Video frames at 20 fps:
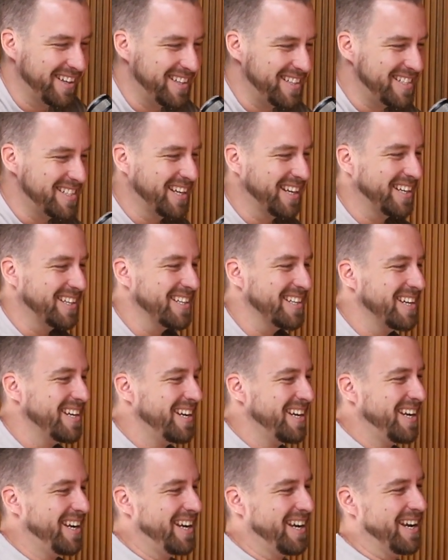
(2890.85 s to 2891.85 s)
Yeah, exactly.
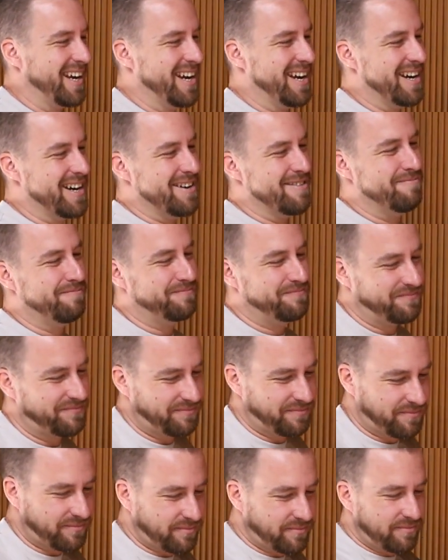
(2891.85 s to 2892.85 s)
And
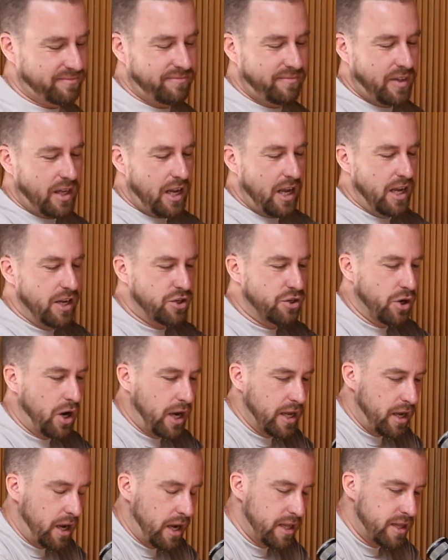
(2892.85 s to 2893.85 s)
so
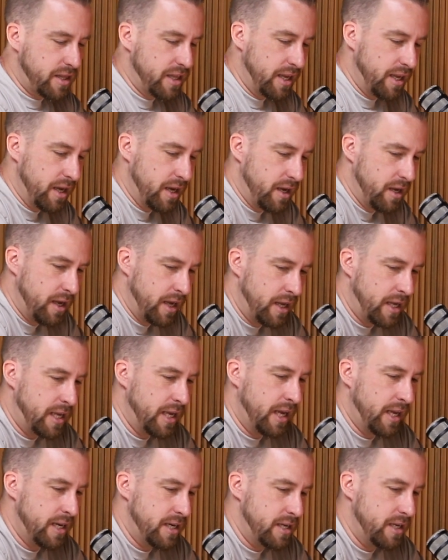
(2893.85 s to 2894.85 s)
I think
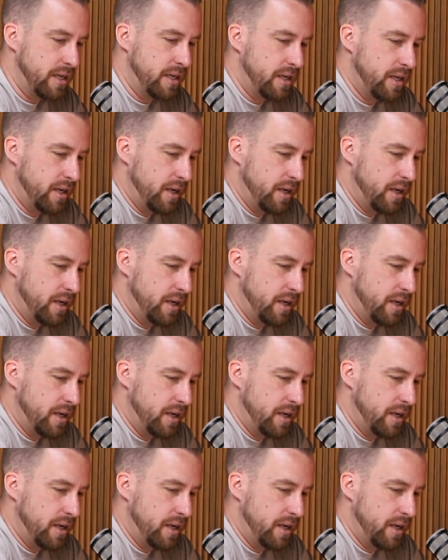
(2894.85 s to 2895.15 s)
again,